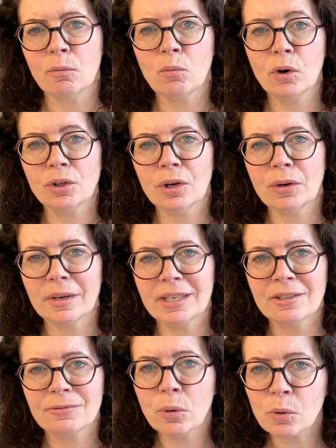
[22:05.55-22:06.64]
1 year
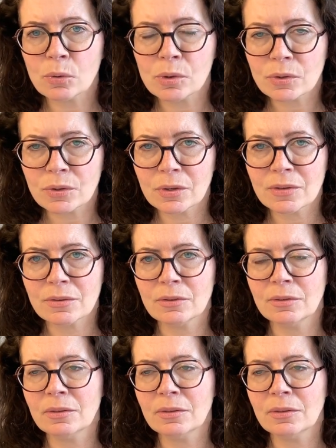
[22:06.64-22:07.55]
is 4 quarters